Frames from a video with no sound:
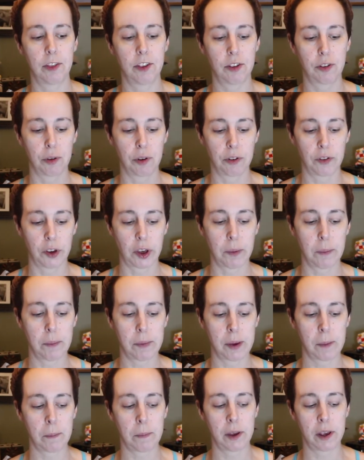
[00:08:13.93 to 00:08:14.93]
the sort of
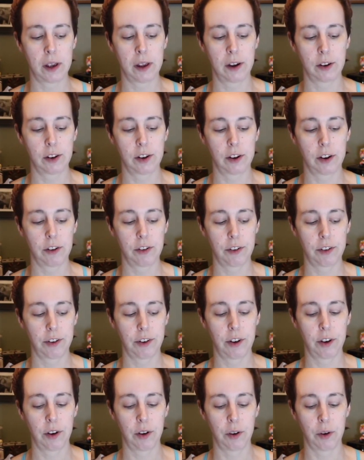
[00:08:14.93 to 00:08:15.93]
commitment
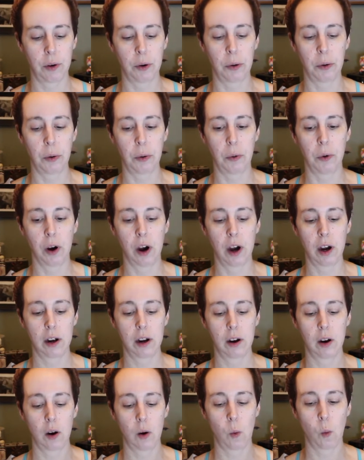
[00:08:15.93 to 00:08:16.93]
to
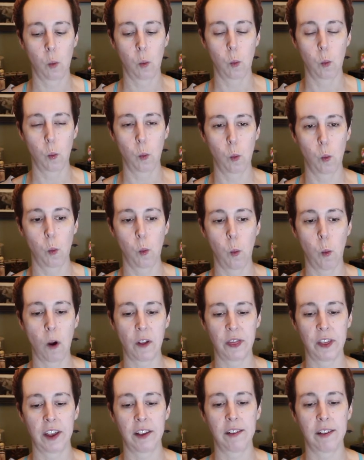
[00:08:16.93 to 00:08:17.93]

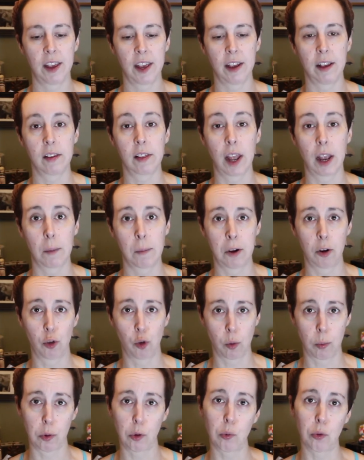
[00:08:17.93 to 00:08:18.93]
what they see as like
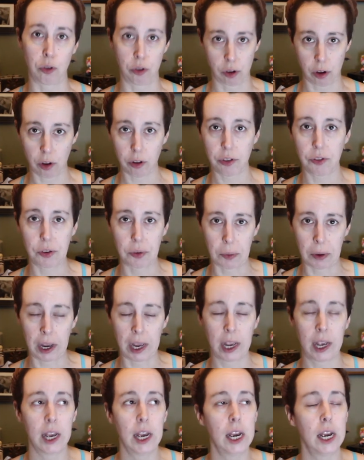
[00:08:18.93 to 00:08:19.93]
measurable results,
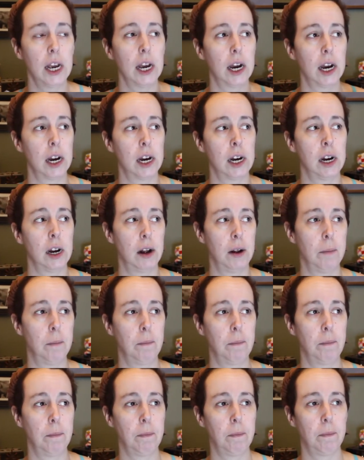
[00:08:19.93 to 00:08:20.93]
right?
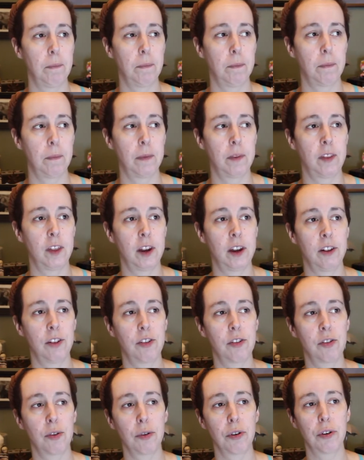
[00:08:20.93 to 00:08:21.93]
That
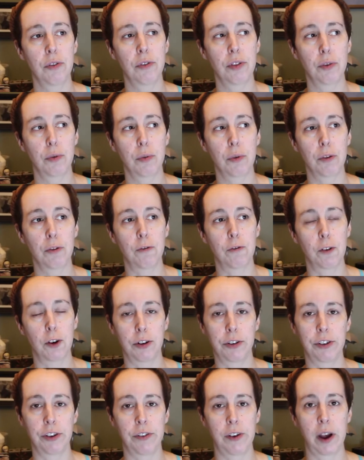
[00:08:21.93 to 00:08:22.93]
it's sort of the
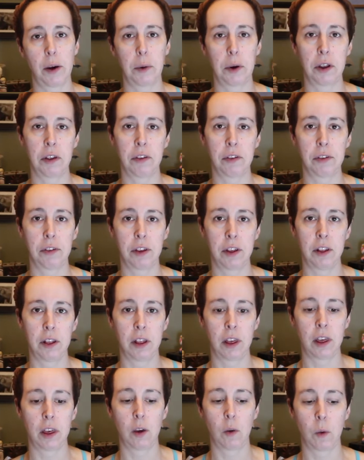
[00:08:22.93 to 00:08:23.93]
reverse of how it is in
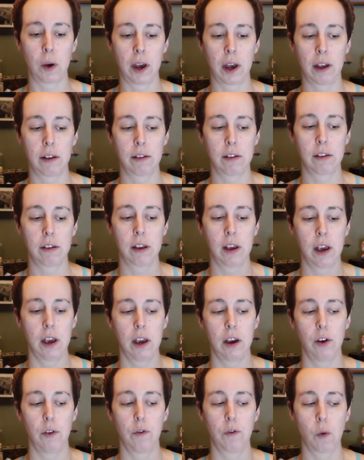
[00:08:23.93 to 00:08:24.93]
the US.
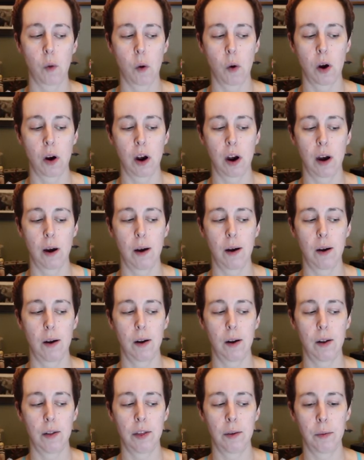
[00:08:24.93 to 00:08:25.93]
For
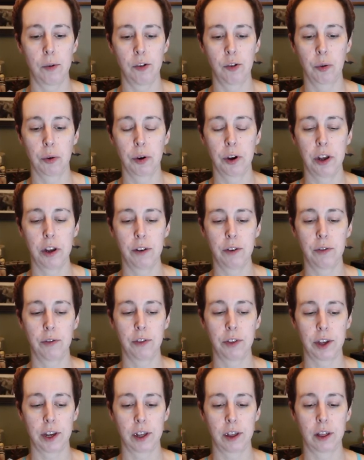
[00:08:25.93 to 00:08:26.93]
the majority
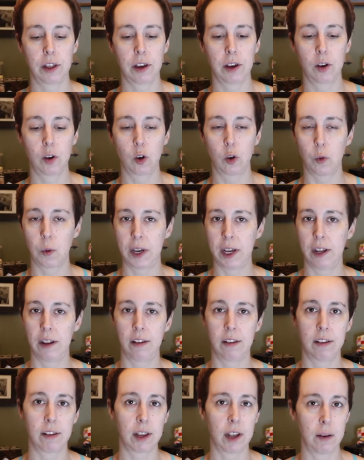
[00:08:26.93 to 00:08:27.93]
of like the
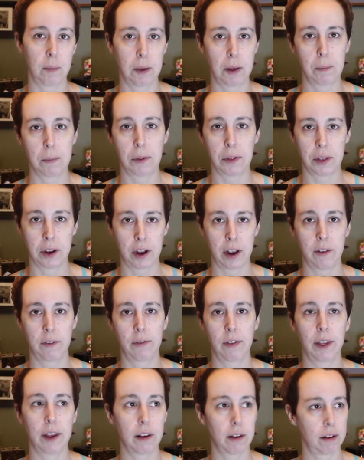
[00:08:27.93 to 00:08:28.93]
Korean skin people that
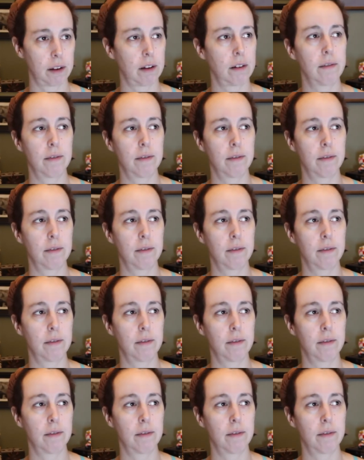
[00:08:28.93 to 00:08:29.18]
I've like